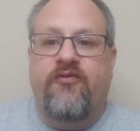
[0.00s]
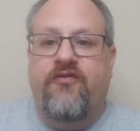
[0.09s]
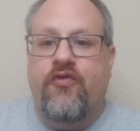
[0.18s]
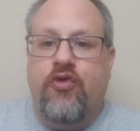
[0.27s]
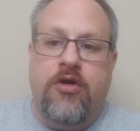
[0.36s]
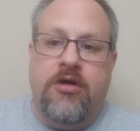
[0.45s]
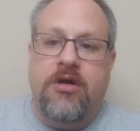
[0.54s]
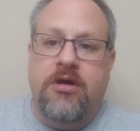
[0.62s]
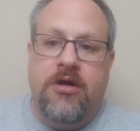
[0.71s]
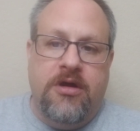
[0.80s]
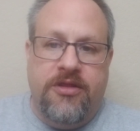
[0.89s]
for
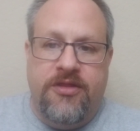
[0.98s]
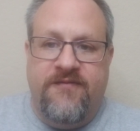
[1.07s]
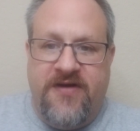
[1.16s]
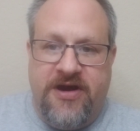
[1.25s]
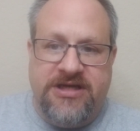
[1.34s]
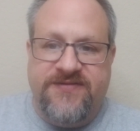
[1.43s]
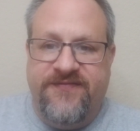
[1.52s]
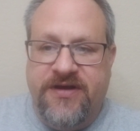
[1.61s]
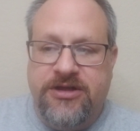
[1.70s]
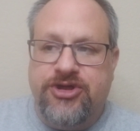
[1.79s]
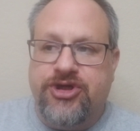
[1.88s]
the various
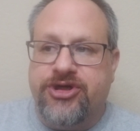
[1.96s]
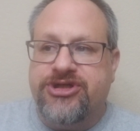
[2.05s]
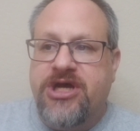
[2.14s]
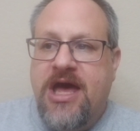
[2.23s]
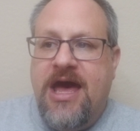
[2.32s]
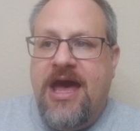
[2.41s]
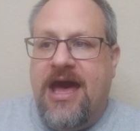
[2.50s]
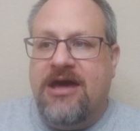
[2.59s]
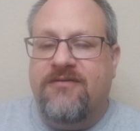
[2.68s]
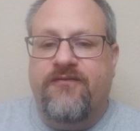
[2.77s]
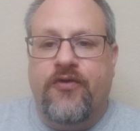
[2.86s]
villagers.
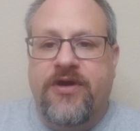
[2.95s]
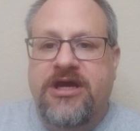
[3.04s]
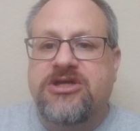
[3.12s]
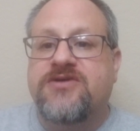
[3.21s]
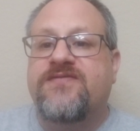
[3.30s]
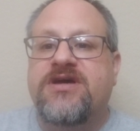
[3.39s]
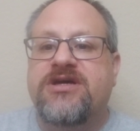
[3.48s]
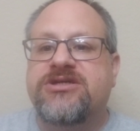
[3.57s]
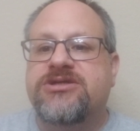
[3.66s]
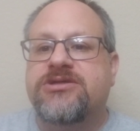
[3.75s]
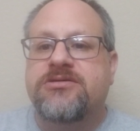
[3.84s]
And for each of
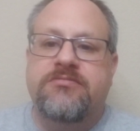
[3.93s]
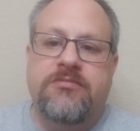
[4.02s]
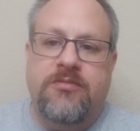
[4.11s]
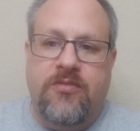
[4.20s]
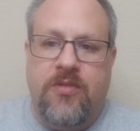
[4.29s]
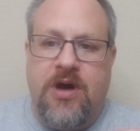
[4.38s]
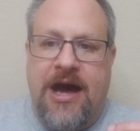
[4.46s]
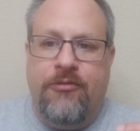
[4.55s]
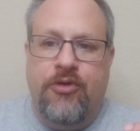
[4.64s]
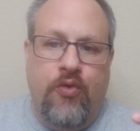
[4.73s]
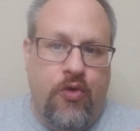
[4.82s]
these,
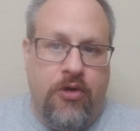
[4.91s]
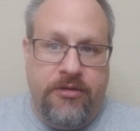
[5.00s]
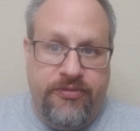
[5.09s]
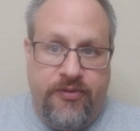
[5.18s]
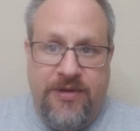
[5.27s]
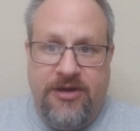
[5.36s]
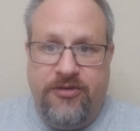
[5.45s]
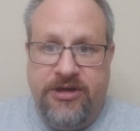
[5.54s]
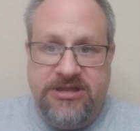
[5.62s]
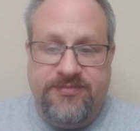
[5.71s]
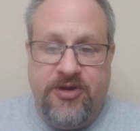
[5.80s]
I would award
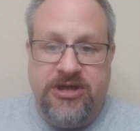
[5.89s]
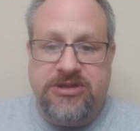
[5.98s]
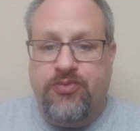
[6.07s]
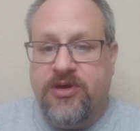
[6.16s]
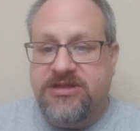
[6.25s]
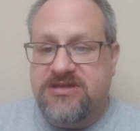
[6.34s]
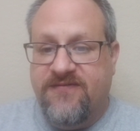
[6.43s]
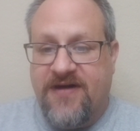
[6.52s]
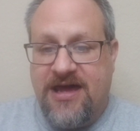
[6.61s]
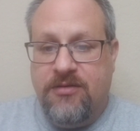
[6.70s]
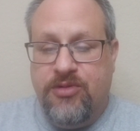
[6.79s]
300 experience points
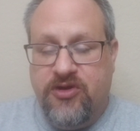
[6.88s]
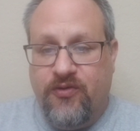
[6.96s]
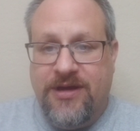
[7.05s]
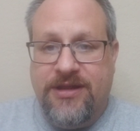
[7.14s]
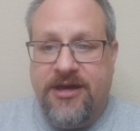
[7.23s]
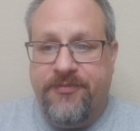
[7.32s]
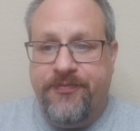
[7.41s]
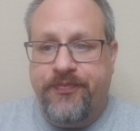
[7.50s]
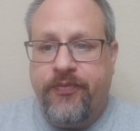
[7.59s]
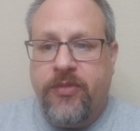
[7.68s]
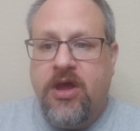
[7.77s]
divided between them.
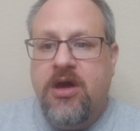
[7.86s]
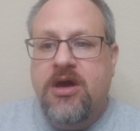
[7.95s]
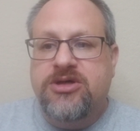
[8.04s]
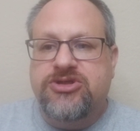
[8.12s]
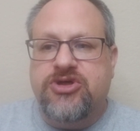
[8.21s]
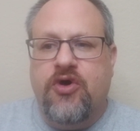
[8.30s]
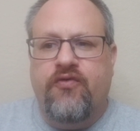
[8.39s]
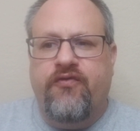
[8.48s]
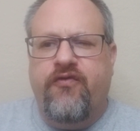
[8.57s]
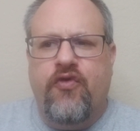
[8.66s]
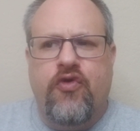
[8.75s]
So
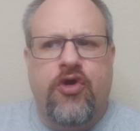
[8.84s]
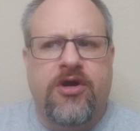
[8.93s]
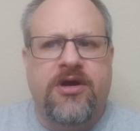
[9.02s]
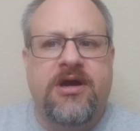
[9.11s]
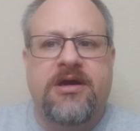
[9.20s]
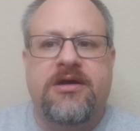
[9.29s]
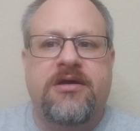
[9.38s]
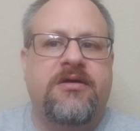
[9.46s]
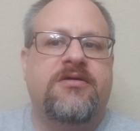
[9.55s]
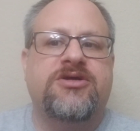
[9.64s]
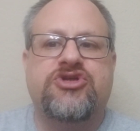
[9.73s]
for
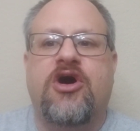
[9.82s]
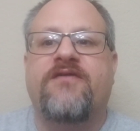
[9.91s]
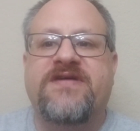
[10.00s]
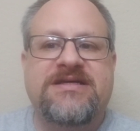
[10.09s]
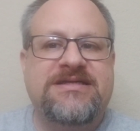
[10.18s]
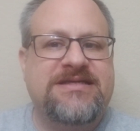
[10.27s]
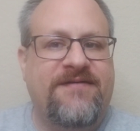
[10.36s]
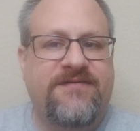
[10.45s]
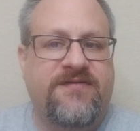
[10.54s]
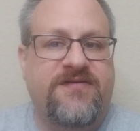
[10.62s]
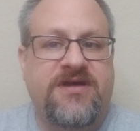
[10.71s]
solving
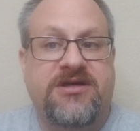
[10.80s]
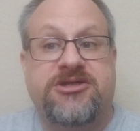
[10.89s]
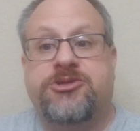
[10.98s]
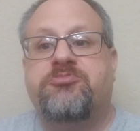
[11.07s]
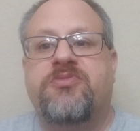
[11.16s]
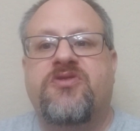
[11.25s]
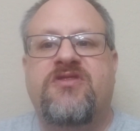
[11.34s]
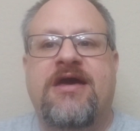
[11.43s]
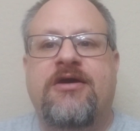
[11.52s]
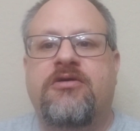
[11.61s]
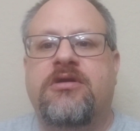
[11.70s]
7 of these,
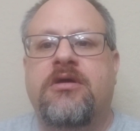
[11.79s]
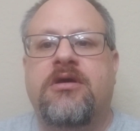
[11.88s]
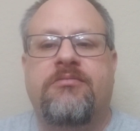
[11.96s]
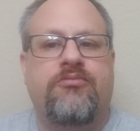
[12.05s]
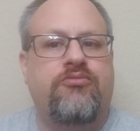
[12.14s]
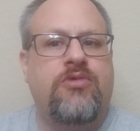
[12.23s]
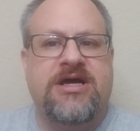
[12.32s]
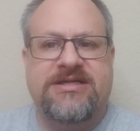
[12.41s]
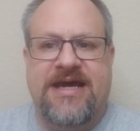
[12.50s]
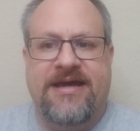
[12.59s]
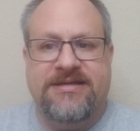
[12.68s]
they could
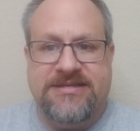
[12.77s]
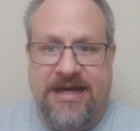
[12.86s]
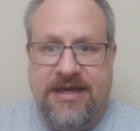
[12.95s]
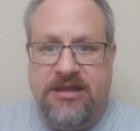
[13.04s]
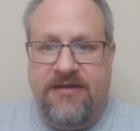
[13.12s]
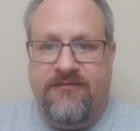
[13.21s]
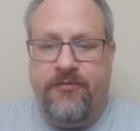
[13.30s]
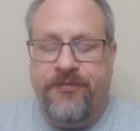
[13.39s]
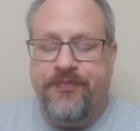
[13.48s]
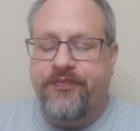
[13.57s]
attain 2nd level.